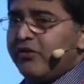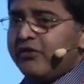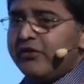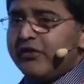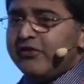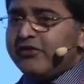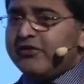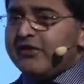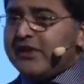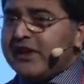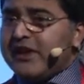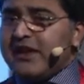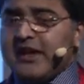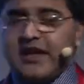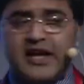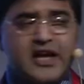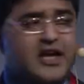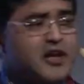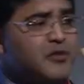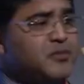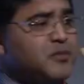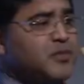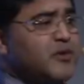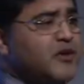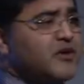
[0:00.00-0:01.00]

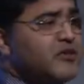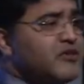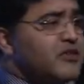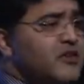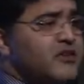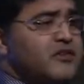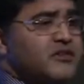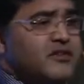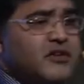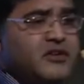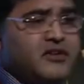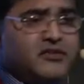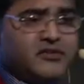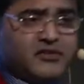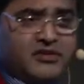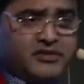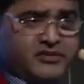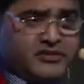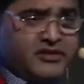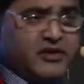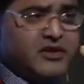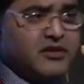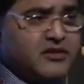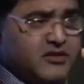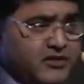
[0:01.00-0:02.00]
58%
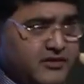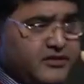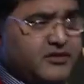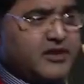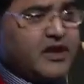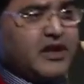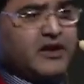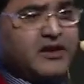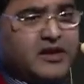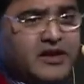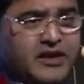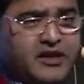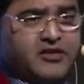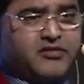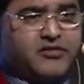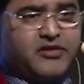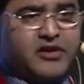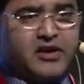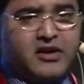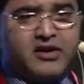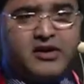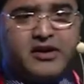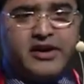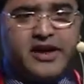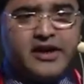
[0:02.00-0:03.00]
citizens in the
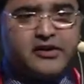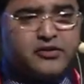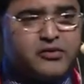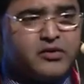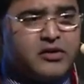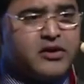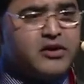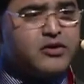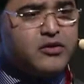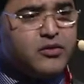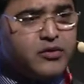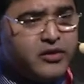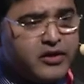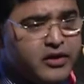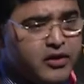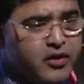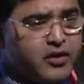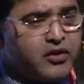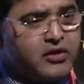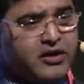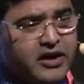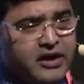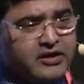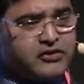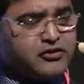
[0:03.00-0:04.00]
Scandinavia are actually
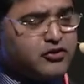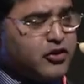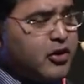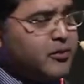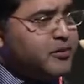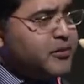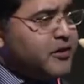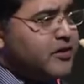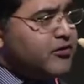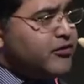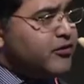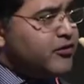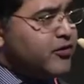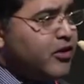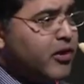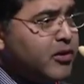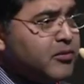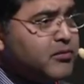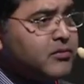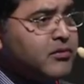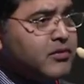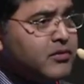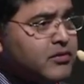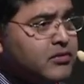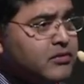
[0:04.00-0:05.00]
doing online shopping
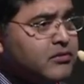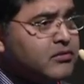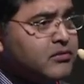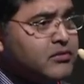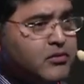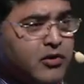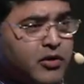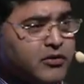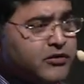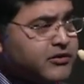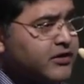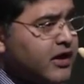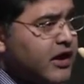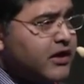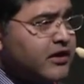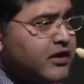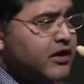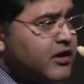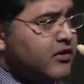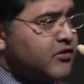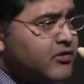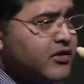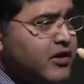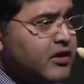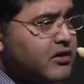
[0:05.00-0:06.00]
from, not
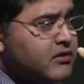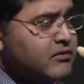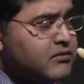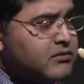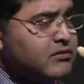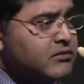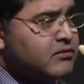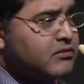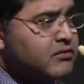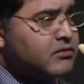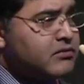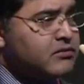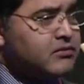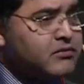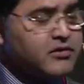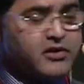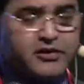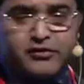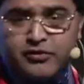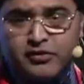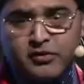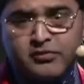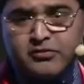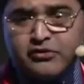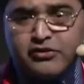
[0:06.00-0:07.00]
Scandinavia,
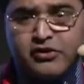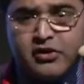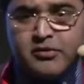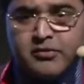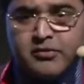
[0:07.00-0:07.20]
it's from